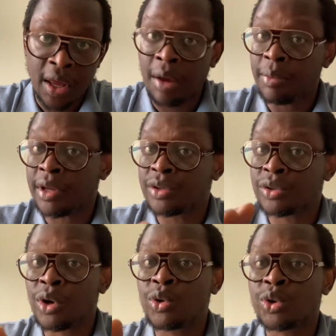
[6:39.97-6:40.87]
because
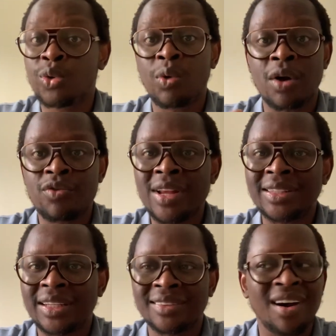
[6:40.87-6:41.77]
those who are
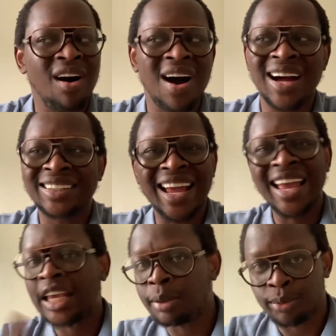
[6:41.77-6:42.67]
renting are
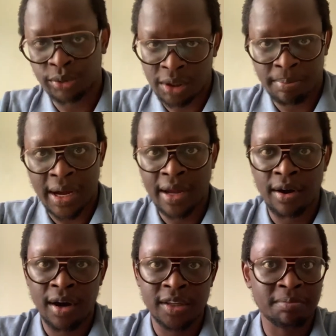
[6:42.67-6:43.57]
unable to buy
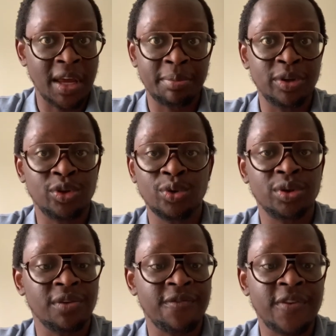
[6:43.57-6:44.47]
cars, maybe due
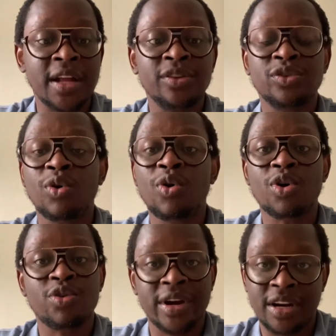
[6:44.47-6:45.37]
to funds or
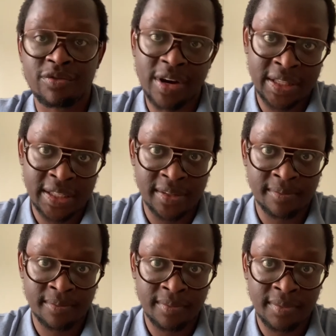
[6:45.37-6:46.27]
credit rating.
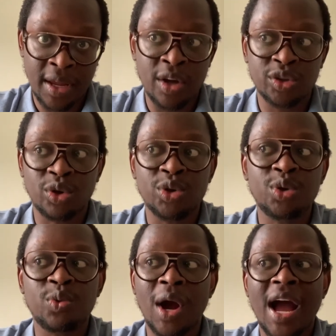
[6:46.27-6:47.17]
So
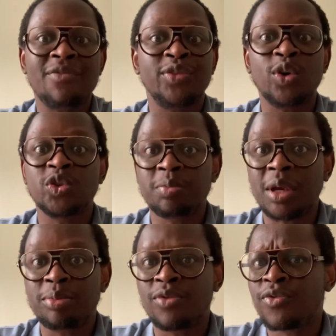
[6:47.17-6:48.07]
you will have those
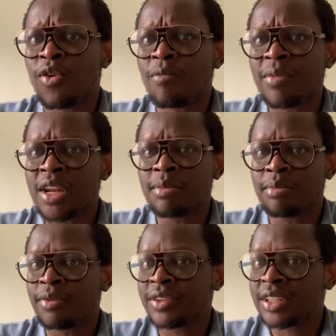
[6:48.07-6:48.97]
people for a minimum
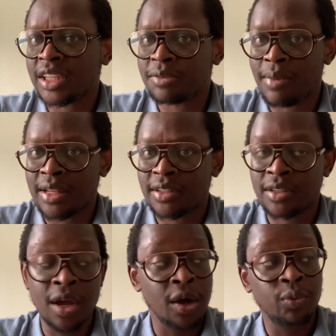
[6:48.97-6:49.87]
of six months
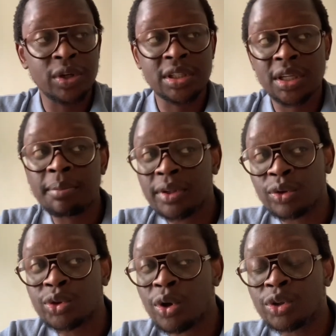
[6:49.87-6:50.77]
which some of
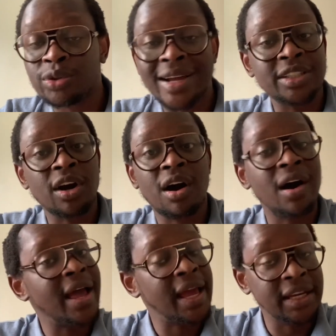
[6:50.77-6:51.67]
those contracts are
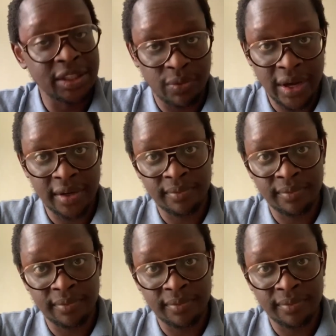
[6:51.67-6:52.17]
anyway,